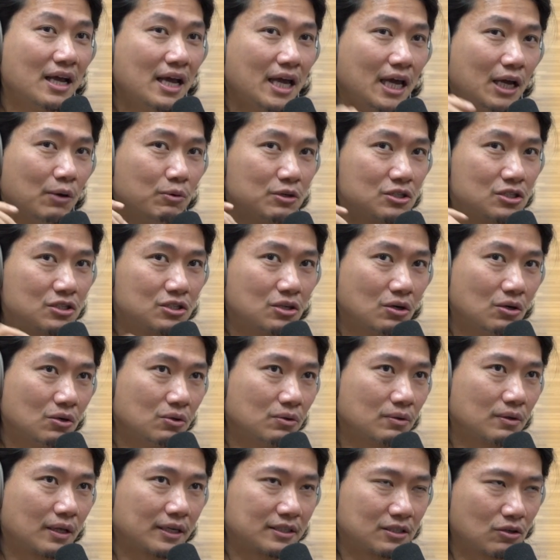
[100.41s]
It was so
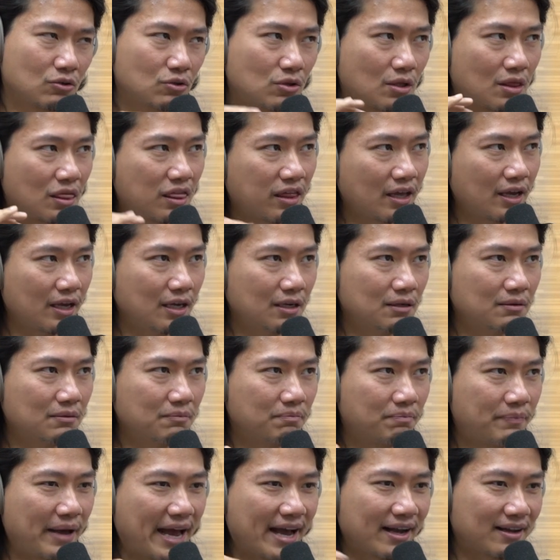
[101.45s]
like so the
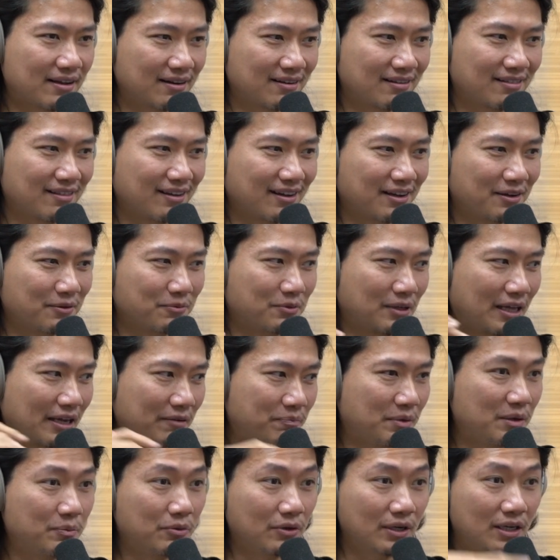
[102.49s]
thing back in the day where like
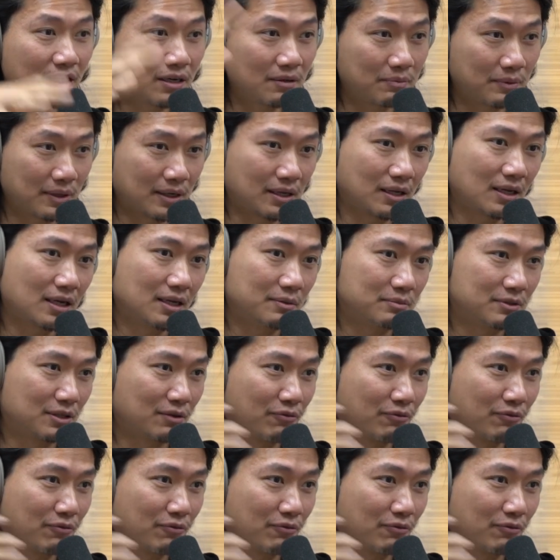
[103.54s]
people hit up the clubs,